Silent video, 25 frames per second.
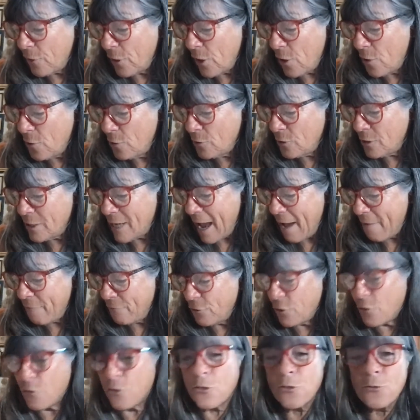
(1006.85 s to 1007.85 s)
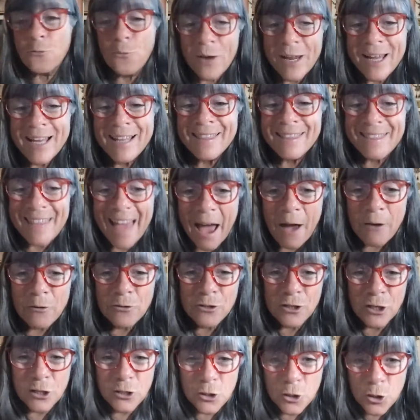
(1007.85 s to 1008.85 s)
closed after
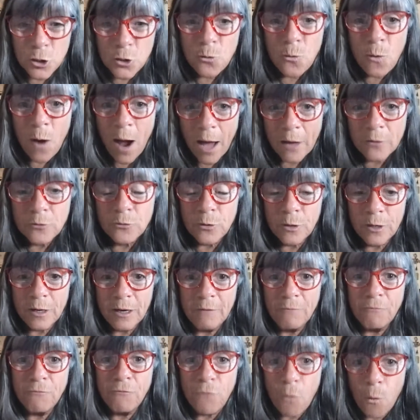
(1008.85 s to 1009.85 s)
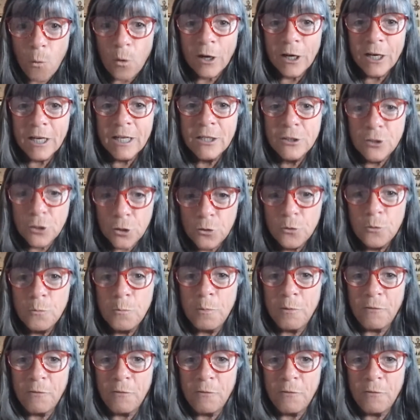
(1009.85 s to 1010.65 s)
3,242